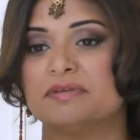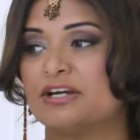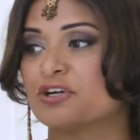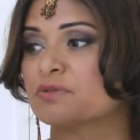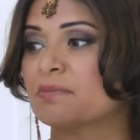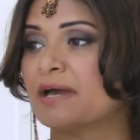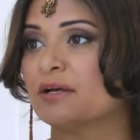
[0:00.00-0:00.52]

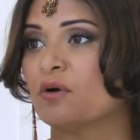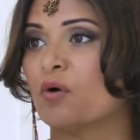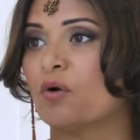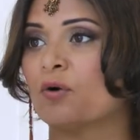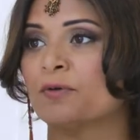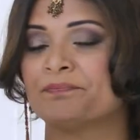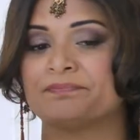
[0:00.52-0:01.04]
Here's my
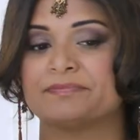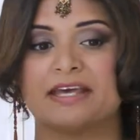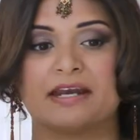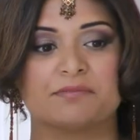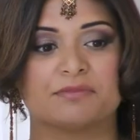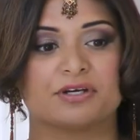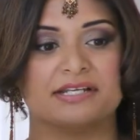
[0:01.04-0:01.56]
goal,
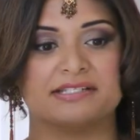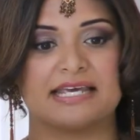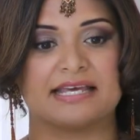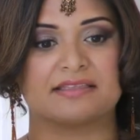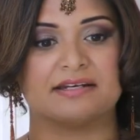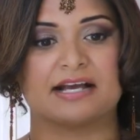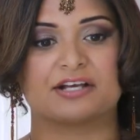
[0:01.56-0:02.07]
and I'm going to
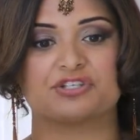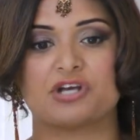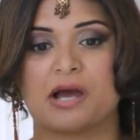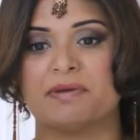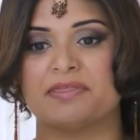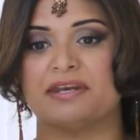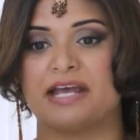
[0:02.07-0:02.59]
take the next
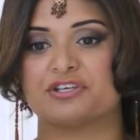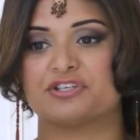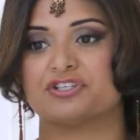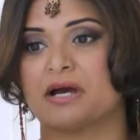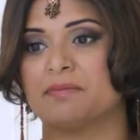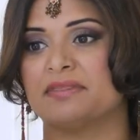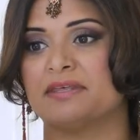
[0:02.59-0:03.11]
job and the
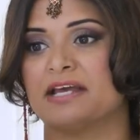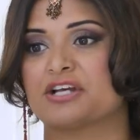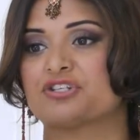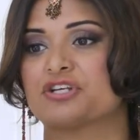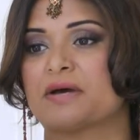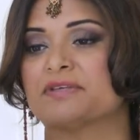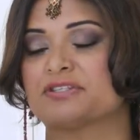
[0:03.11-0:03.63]
next job and the
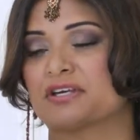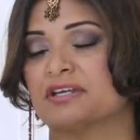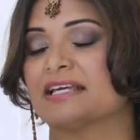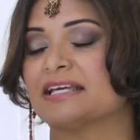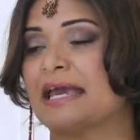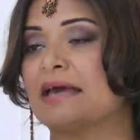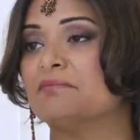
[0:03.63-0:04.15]
next job that's
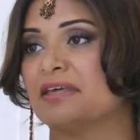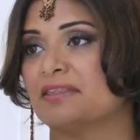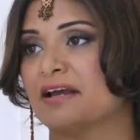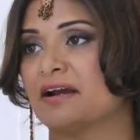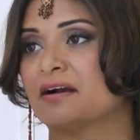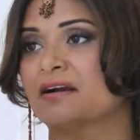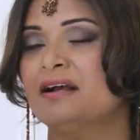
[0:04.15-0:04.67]
going to get me
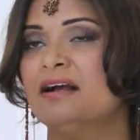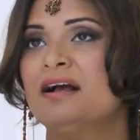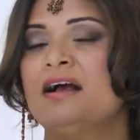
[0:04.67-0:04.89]
there.